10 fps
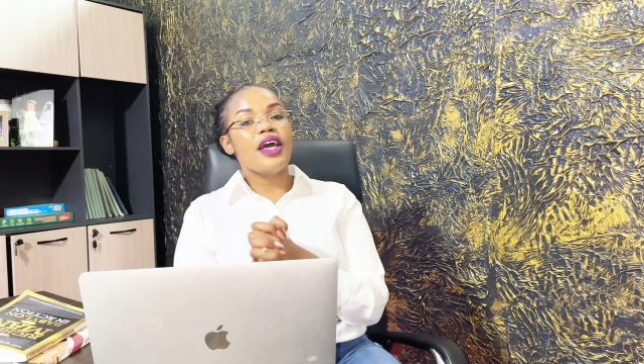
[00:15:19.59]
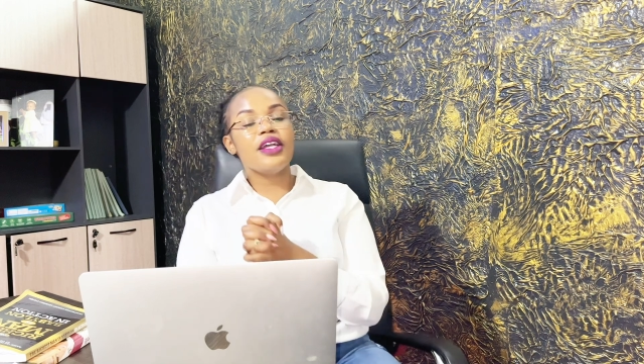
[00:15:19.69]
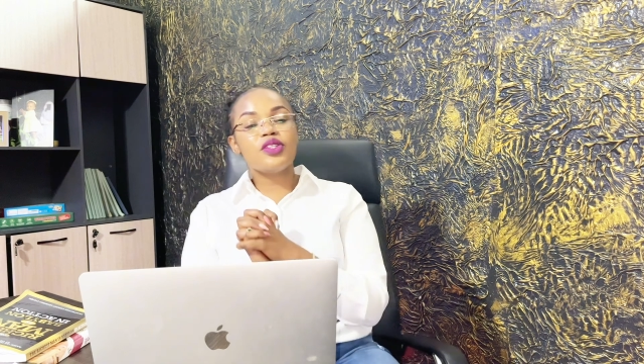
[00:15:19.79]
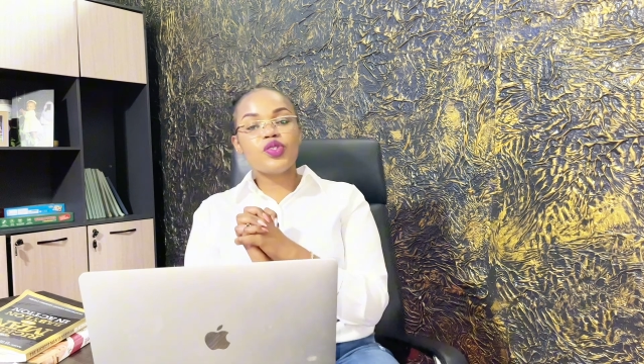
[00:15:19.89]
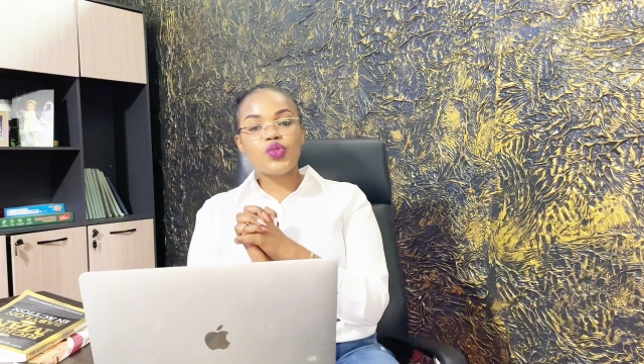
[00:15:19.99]

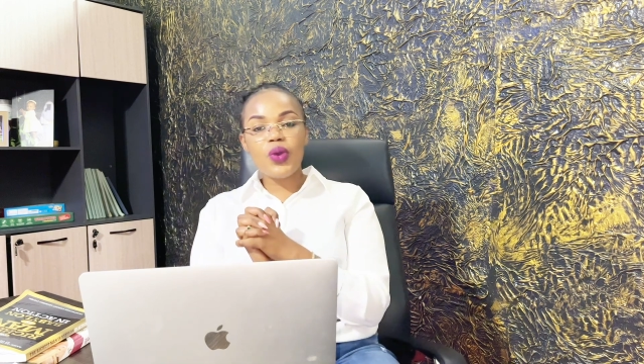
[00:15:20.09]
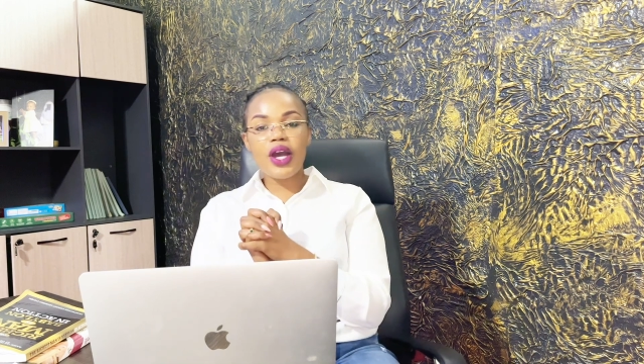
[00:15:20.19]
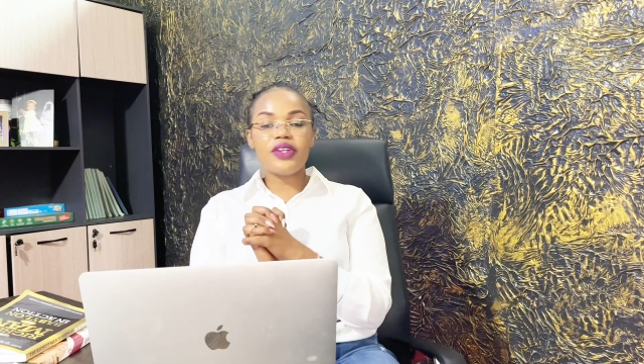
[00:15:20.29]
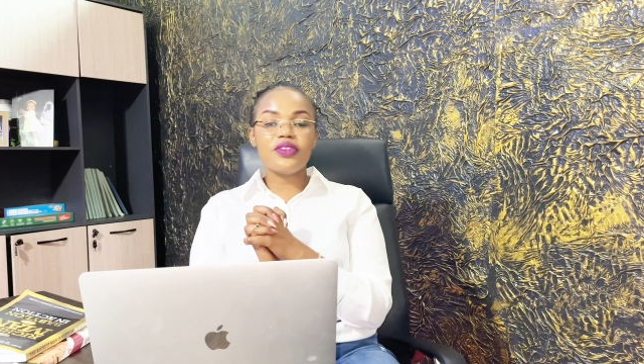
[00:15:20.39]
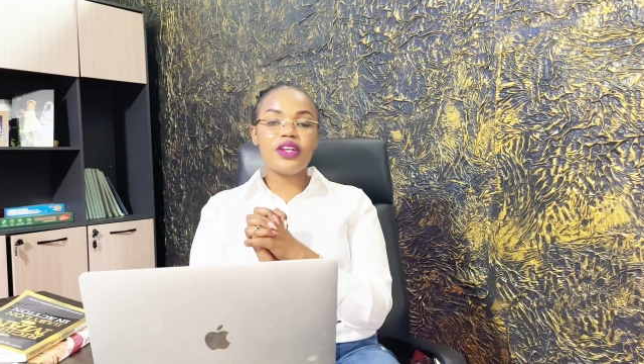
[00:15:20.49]
and
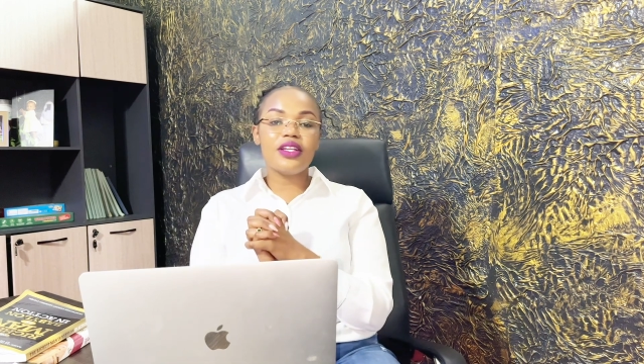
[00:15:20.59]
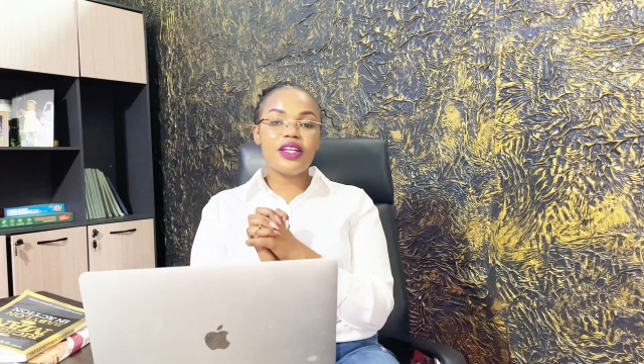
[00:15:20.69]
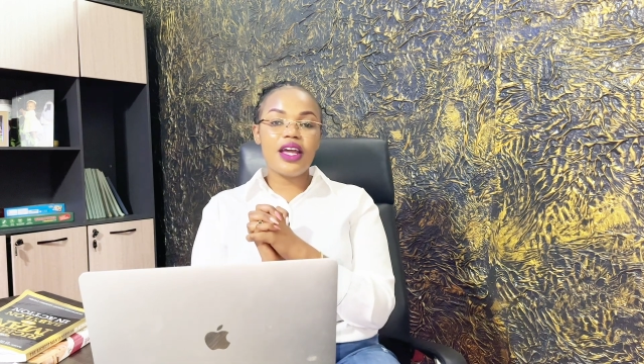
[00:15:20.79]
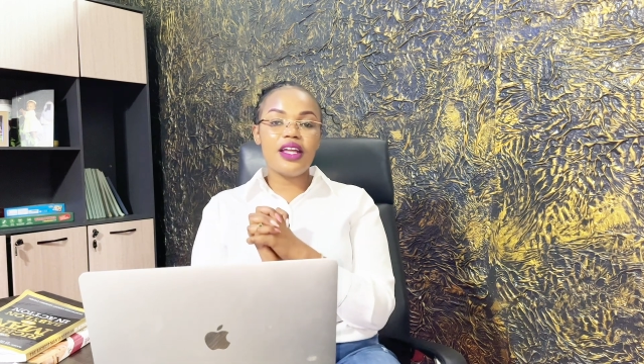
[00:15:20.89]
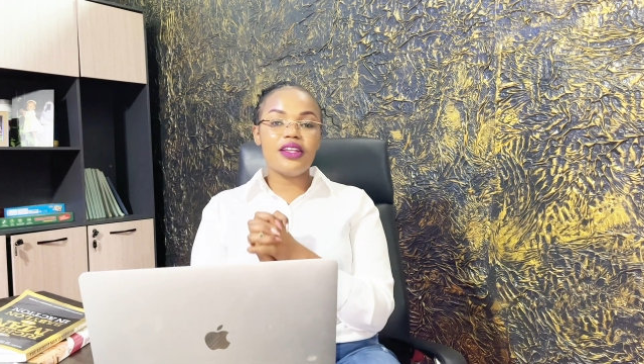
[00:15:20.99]

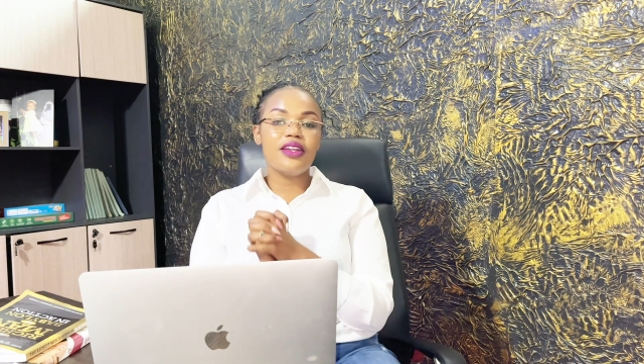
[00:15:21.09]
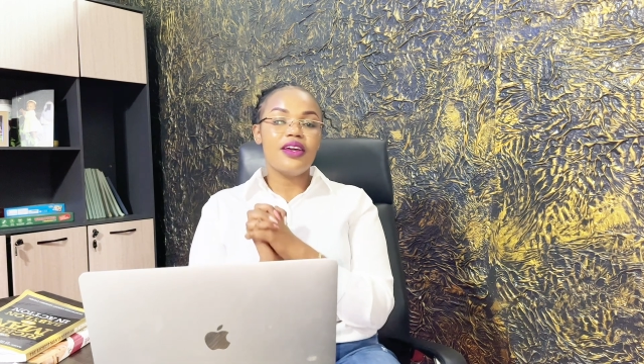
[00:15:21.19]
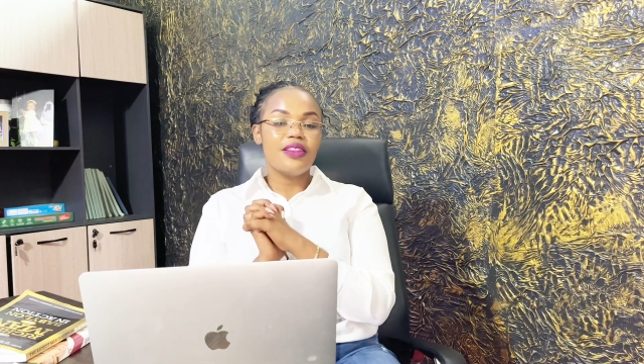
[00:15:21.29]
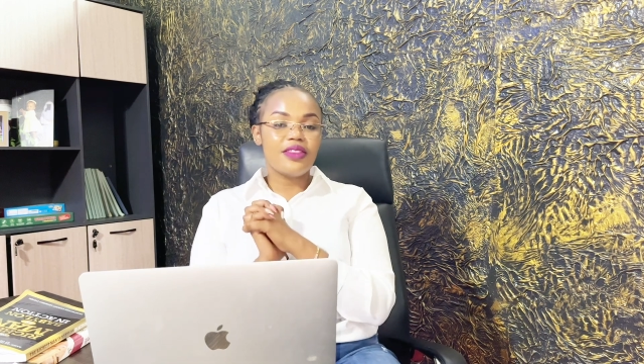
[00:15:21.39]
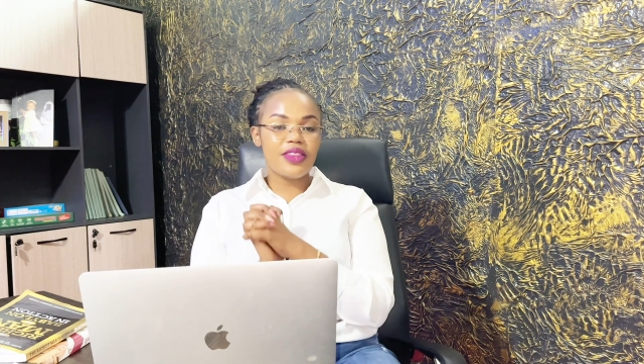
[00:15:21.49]

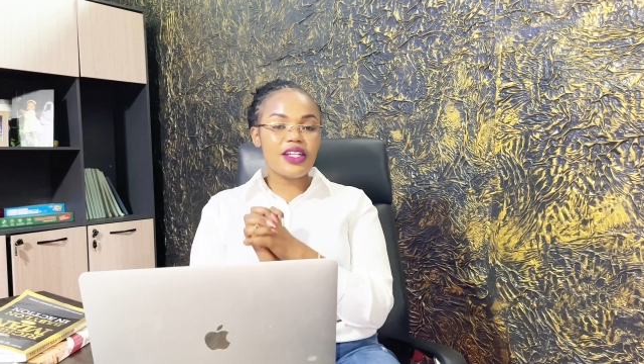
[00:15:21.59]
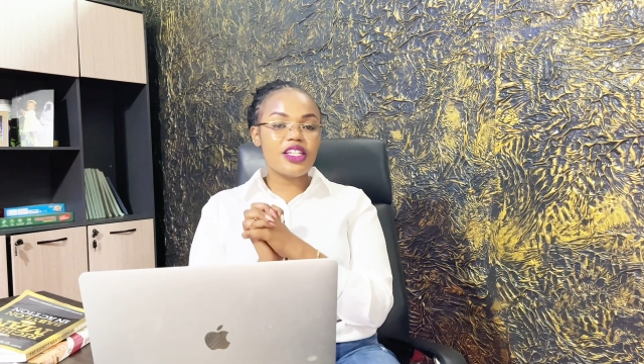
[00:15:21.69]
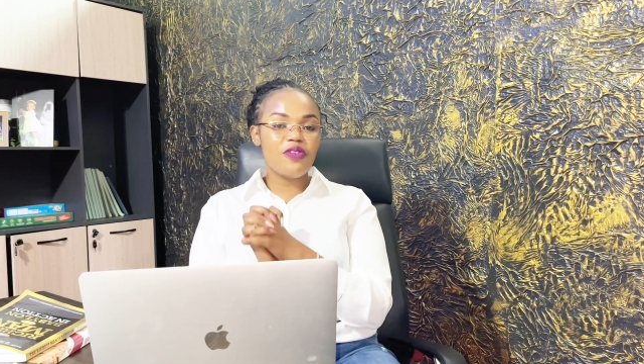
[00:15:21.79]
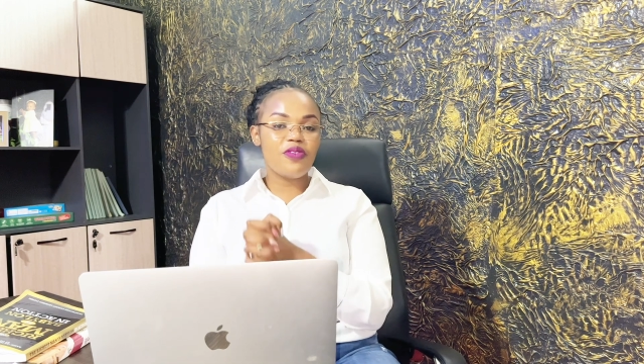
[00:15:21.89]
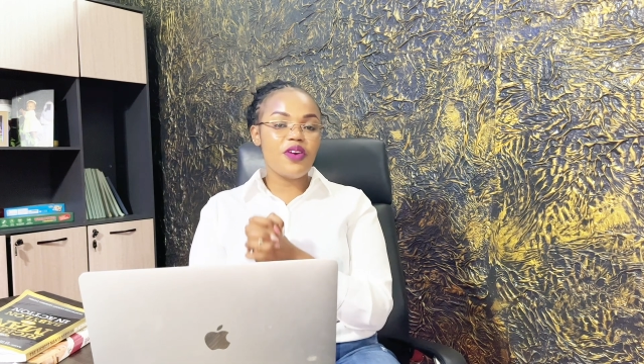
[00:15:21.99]

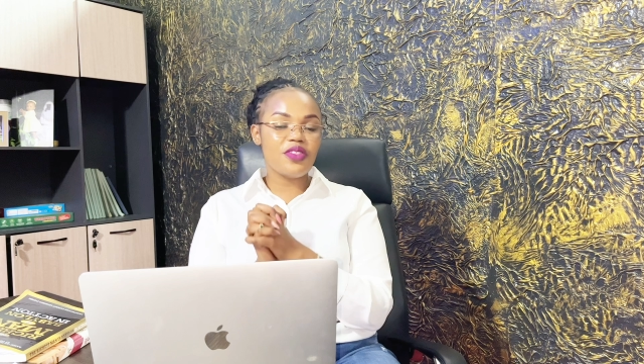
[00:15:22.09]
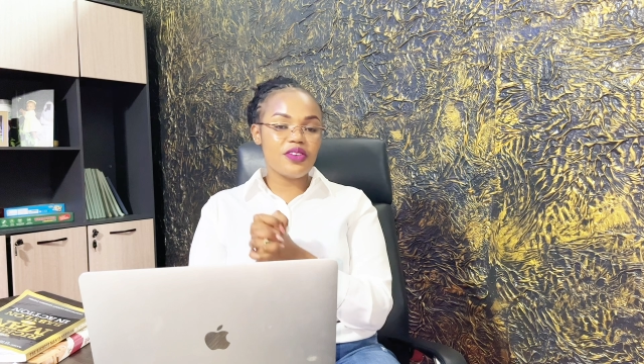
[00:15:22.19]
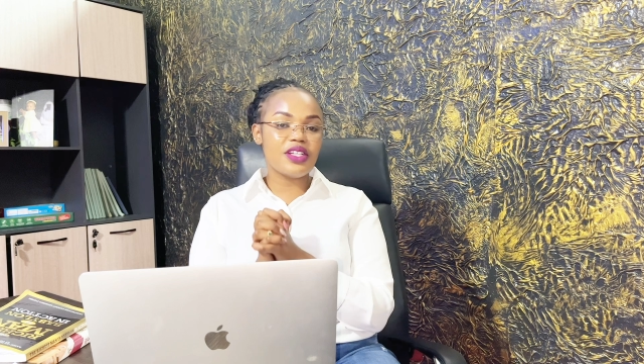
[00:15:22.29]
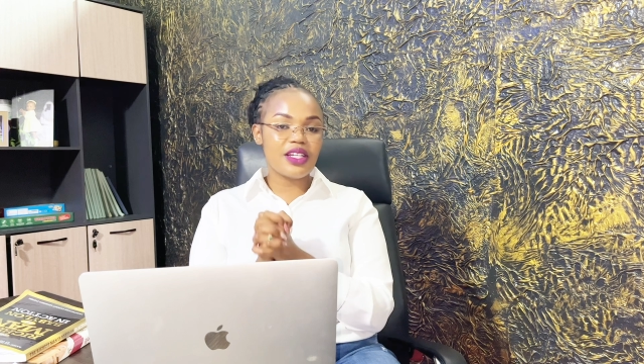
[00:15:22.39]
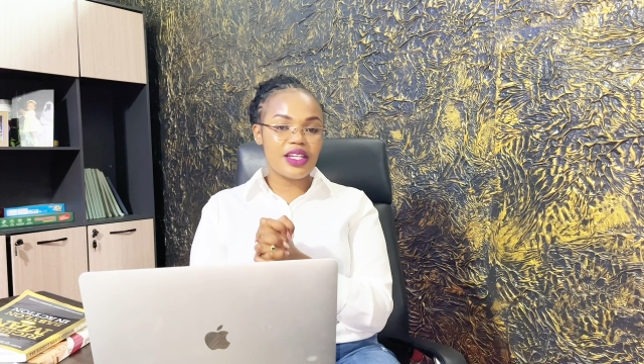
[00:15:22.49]

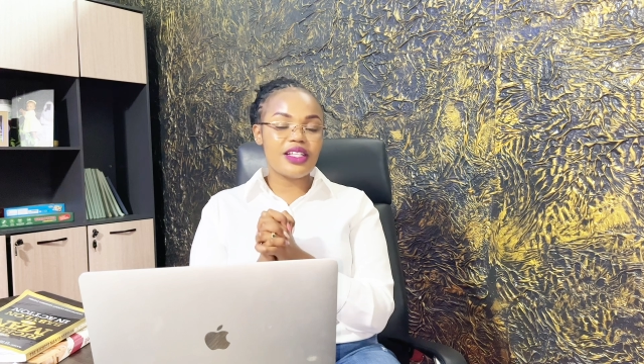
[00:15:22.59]
234,000